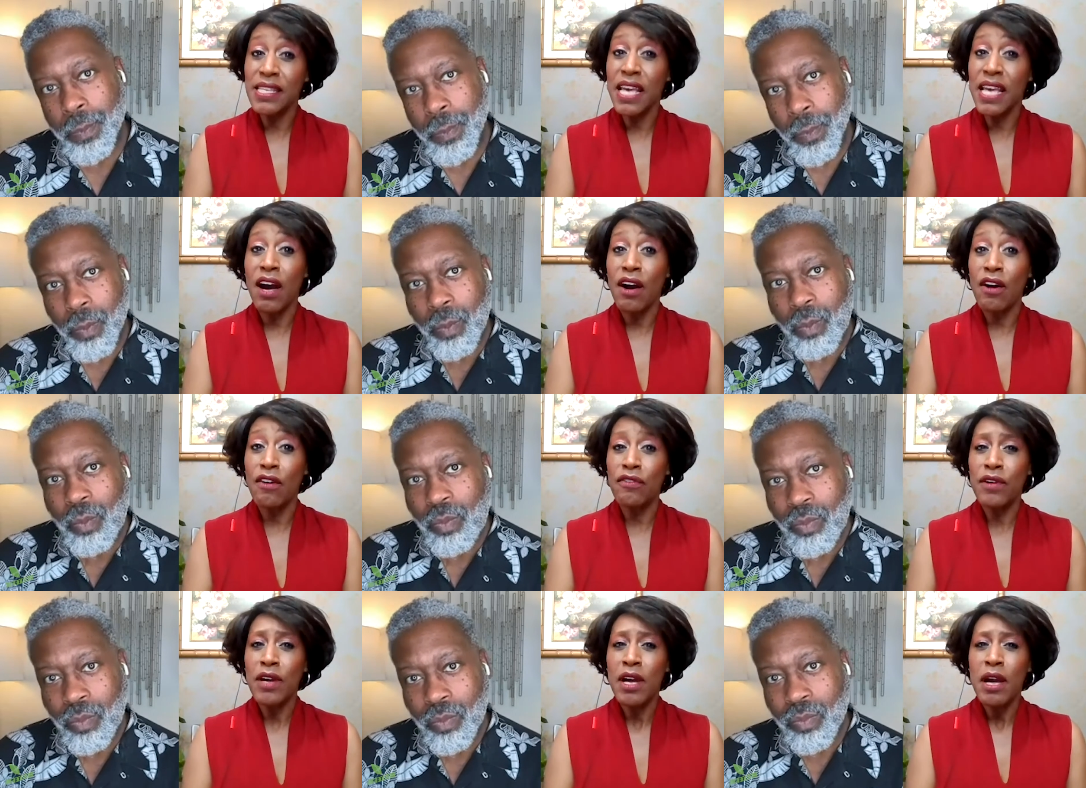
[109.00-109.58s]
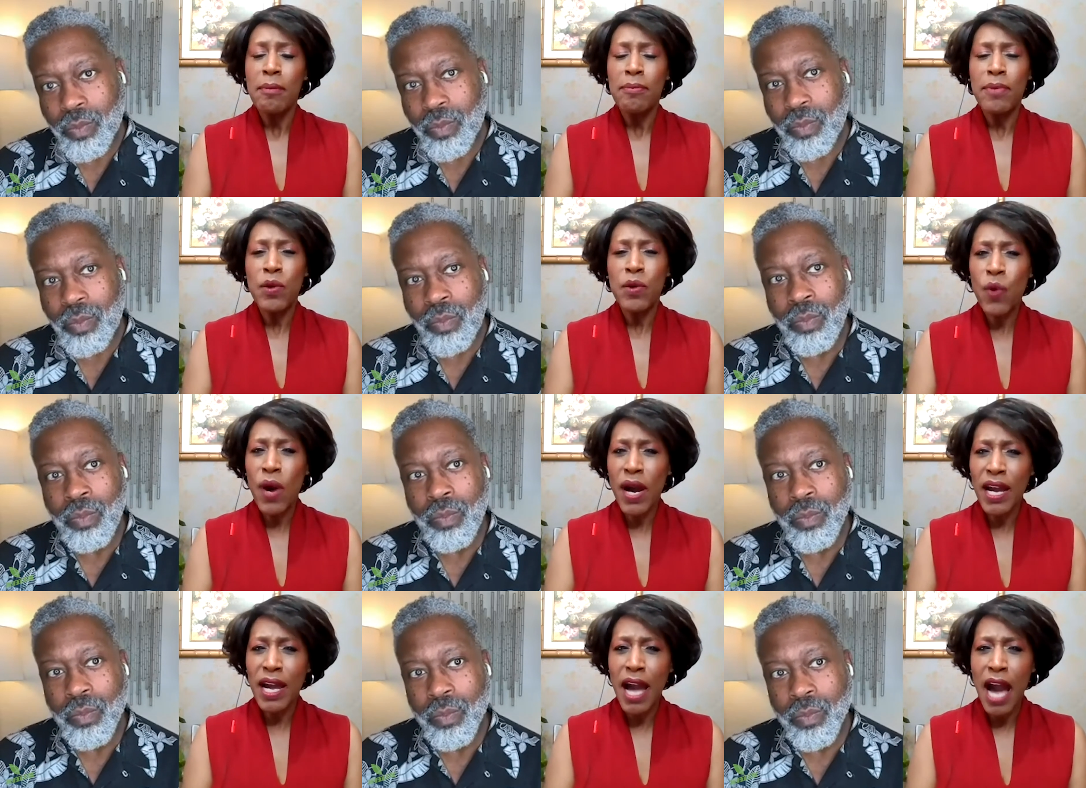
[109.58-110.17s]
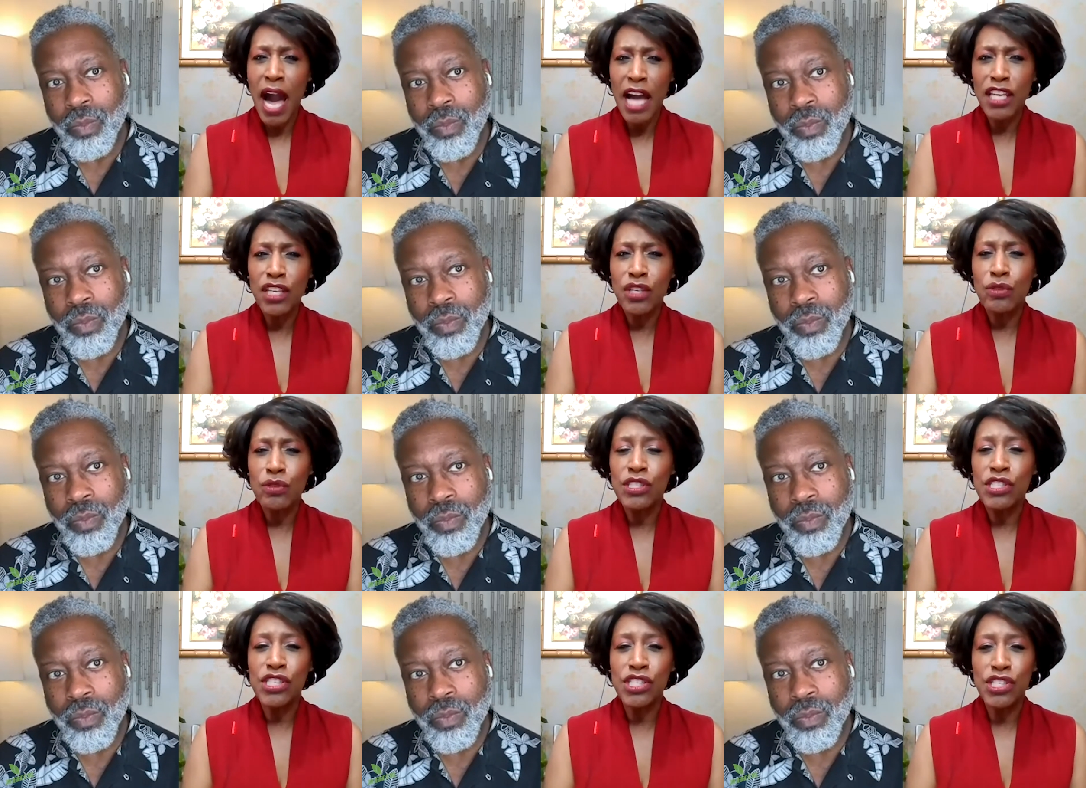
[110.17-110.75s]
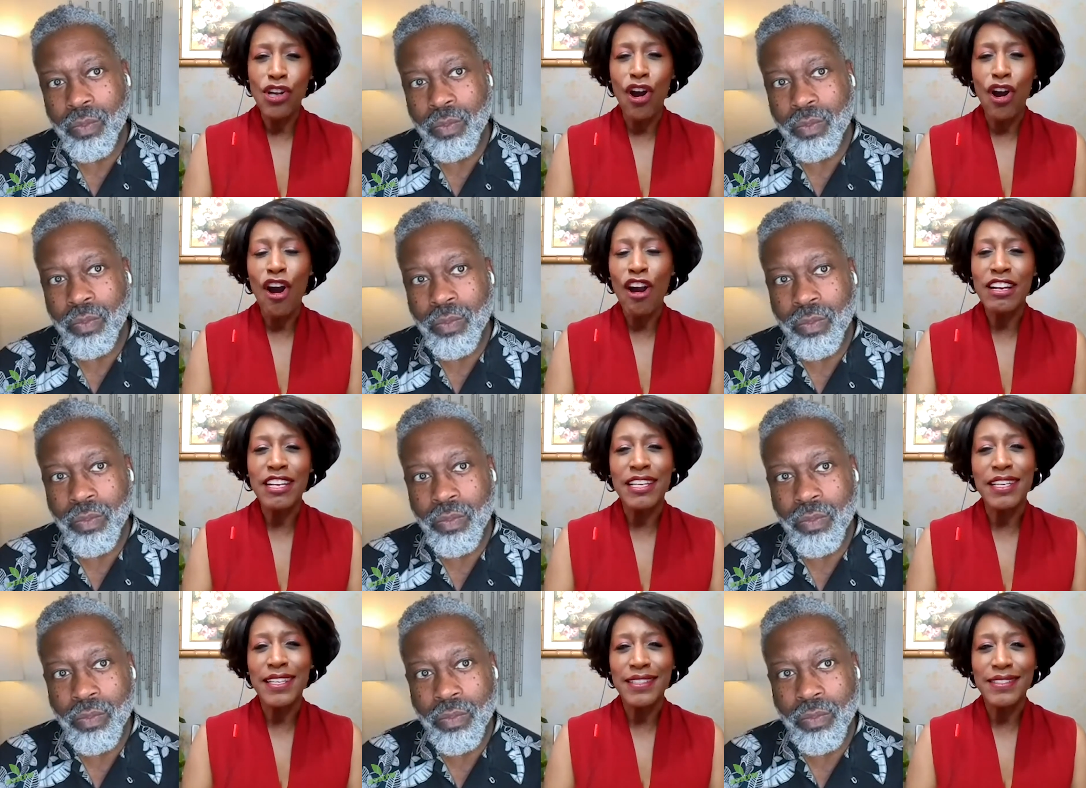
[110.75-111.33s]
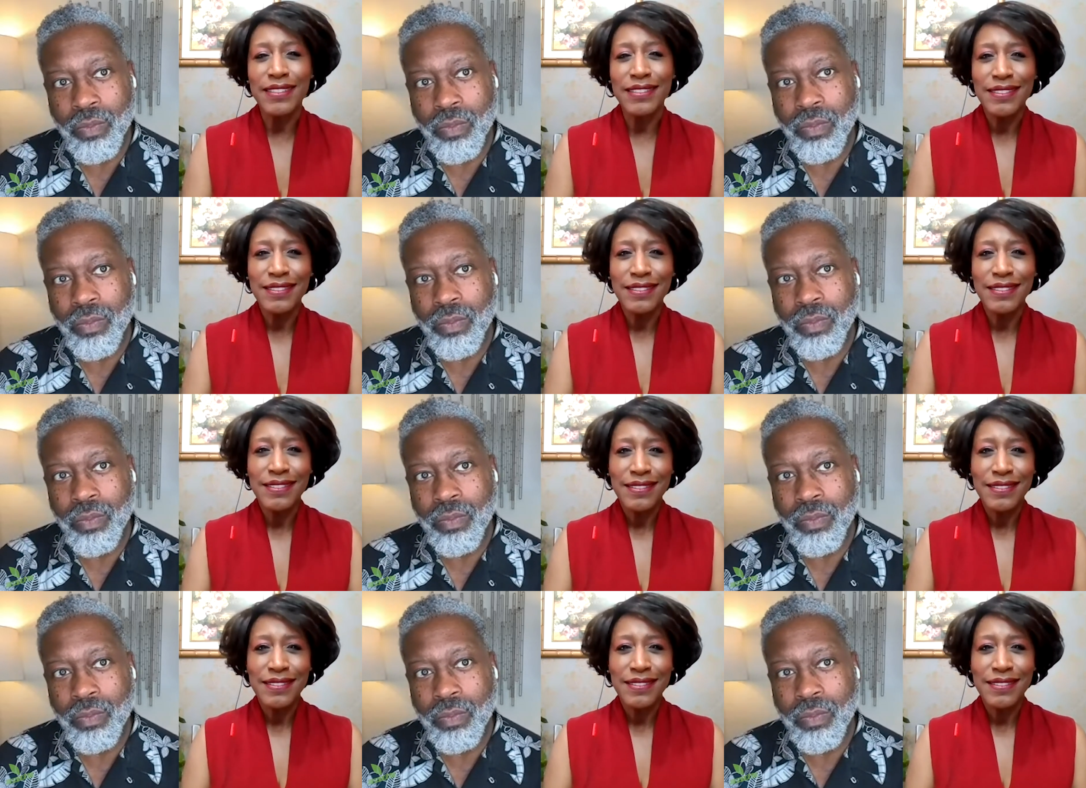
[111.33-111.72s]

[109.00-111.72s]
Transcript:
Speaker 1: itself, but what got you started?